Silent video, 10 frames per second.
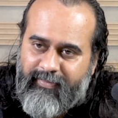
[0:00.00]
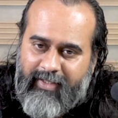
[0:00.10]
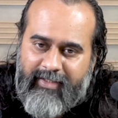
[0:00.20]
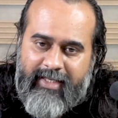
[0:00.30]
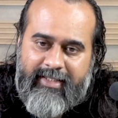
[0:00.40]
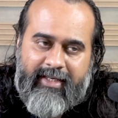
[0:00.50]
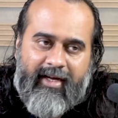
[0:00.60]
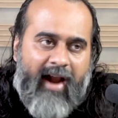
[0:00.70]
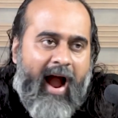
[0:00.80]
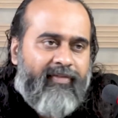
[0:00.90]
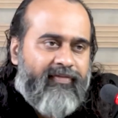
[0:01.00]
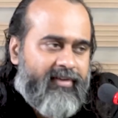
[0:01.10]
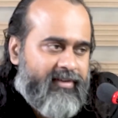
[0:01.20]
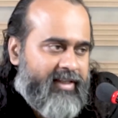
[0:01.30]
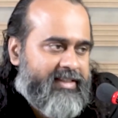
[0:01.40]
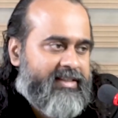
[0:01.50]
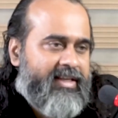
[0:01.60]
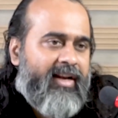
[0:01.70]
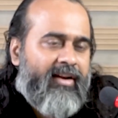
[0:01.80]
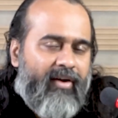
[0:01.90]
And the craft, the
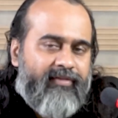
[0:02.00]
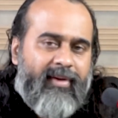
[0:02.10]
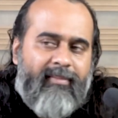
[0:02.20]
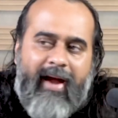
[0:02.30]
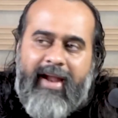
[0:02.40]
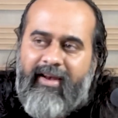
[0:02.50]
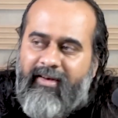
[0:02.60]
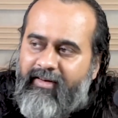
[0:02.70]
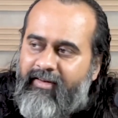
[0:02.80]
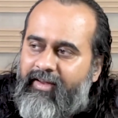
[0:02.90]
skill of the mind